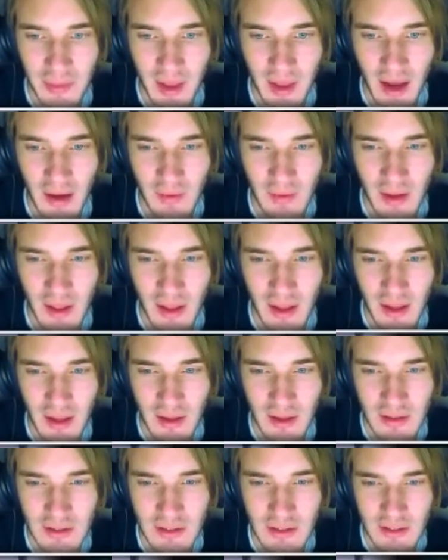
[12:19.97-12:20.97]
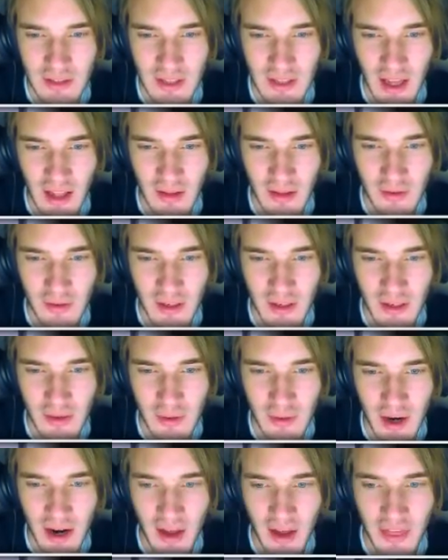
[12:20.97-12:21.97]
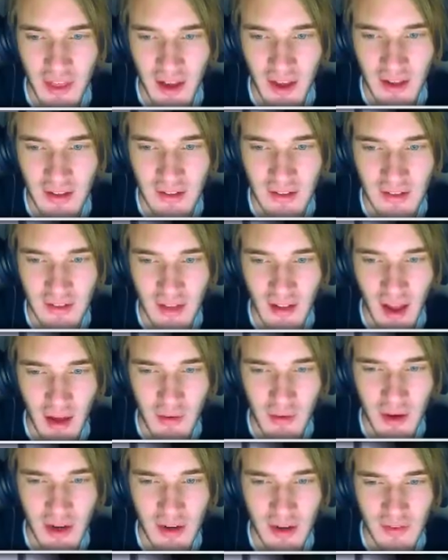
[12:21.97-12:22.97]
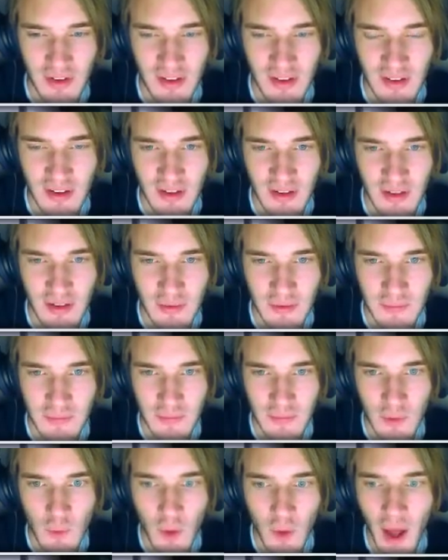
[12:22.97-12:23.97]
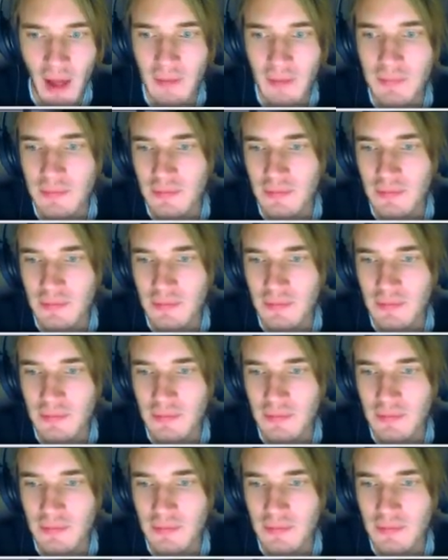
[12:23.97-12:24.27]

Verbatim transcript: I really should tell Onigawara thanks. I wonder if he's in. What?